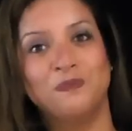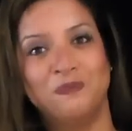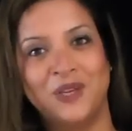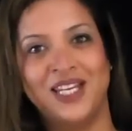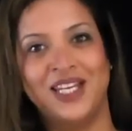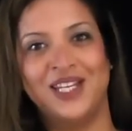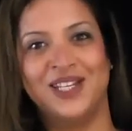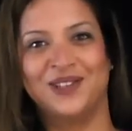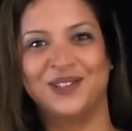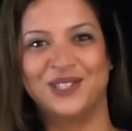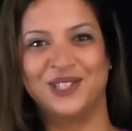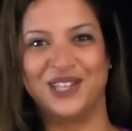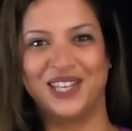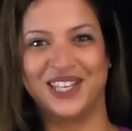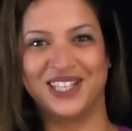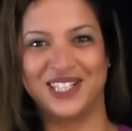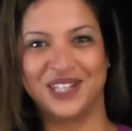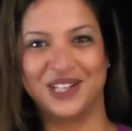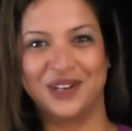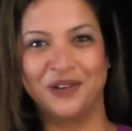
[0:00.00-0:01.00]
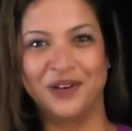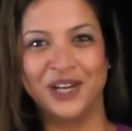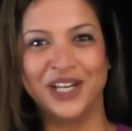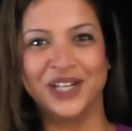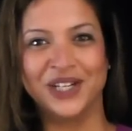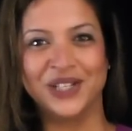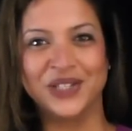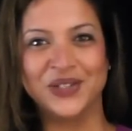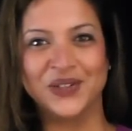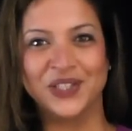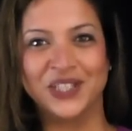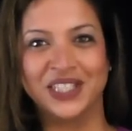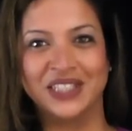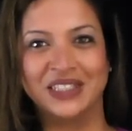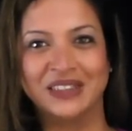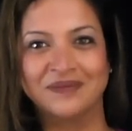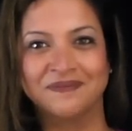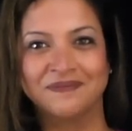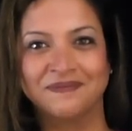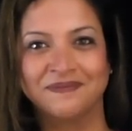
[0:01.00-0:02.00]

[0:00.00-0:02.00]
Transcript: medial to the axillary artery.